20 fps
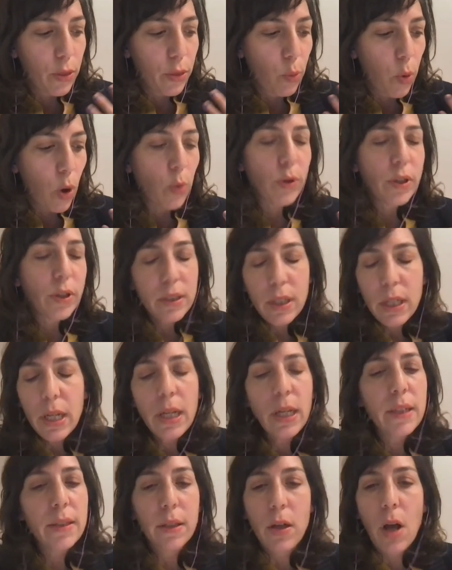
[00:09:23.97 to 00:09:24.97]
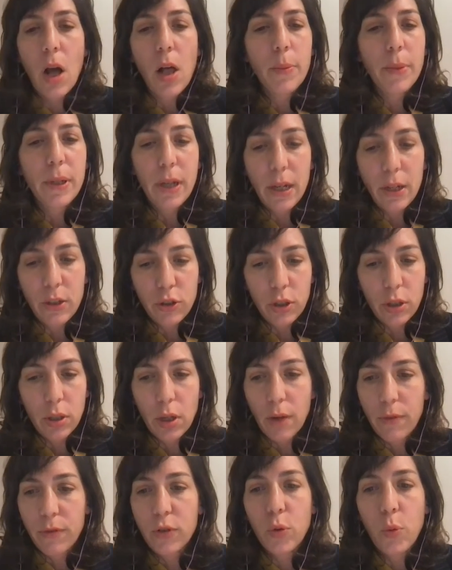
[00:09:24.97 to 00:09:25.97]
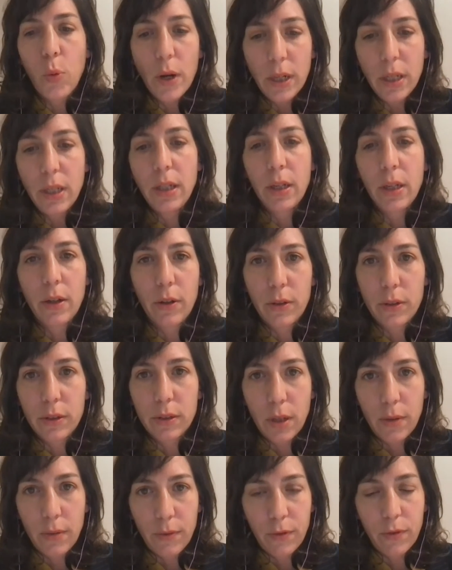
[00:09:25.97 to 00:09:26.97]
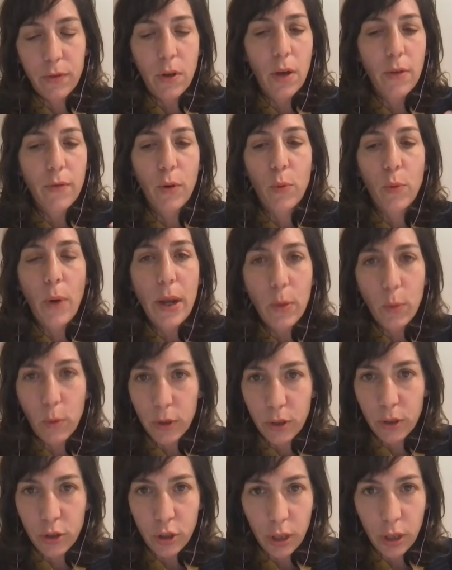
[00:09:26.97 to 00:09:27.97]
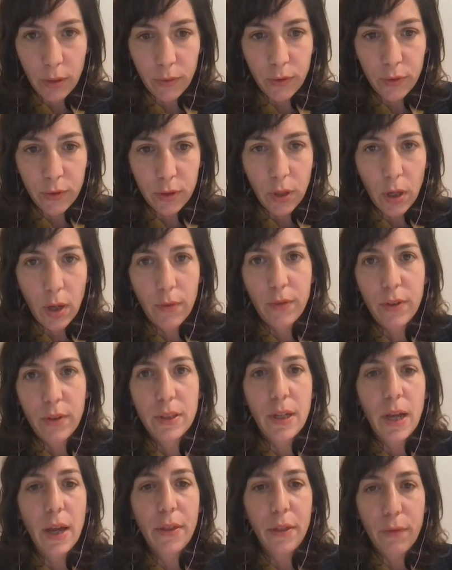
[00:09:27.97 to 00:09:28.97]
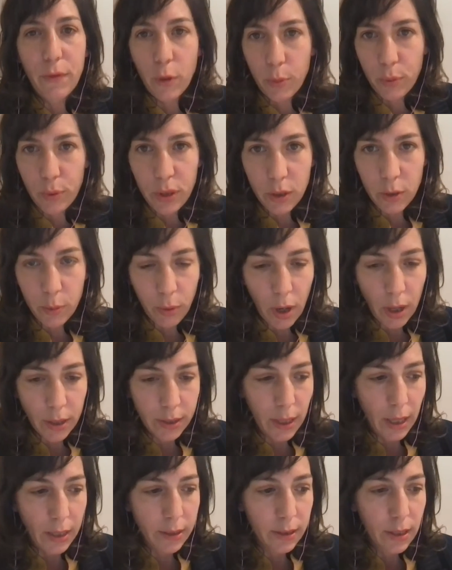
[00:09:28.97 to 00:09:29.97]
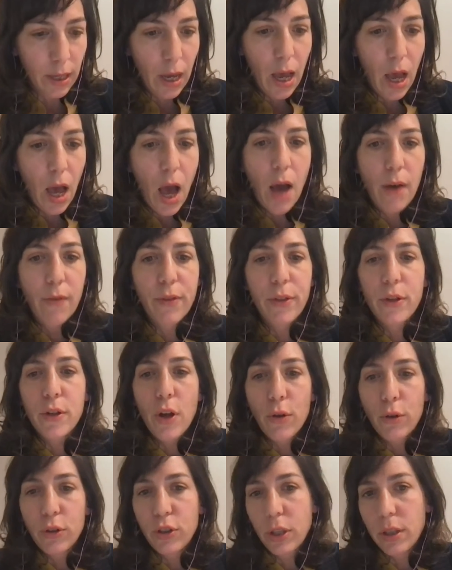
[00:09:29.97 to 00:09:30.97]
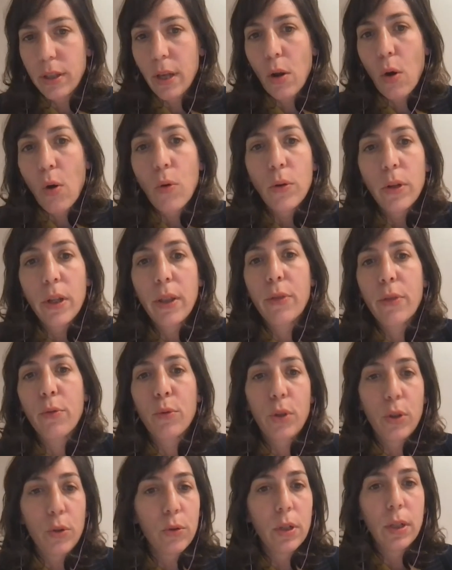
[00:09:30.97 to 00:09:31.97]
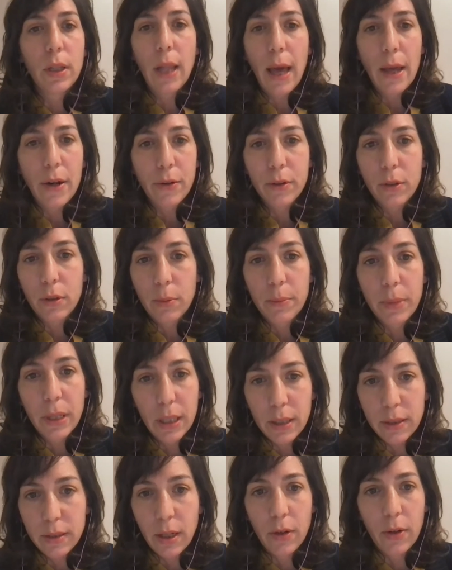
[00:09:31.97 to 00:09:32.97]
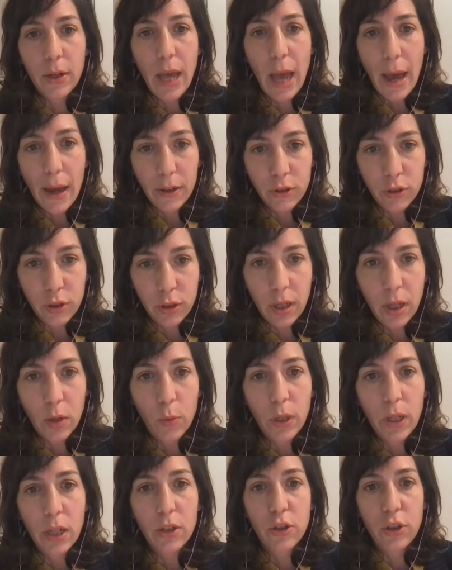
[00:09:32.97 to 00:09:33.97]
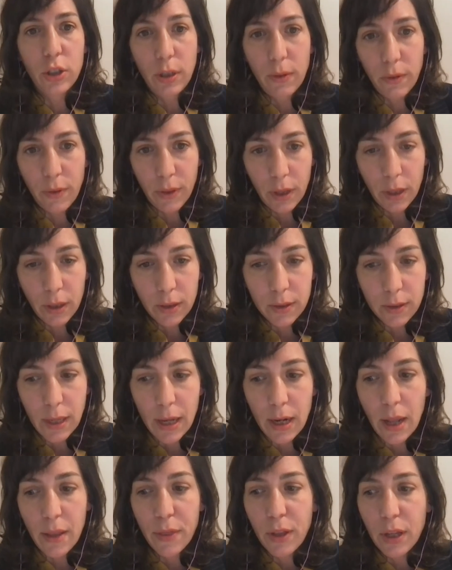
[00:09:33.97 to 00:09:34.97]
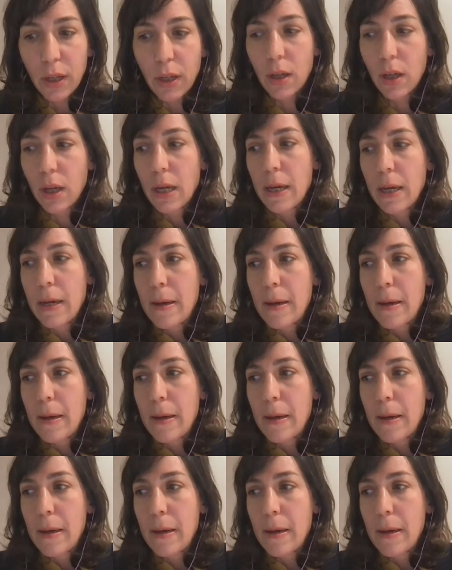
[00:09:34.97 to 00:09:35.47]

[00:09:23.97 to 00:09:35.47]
what we're seeing is a culmination of 20 years of a rightward shift, of the death of the peace process, of the notion that only through unilateral military action can we achieve things. And I think,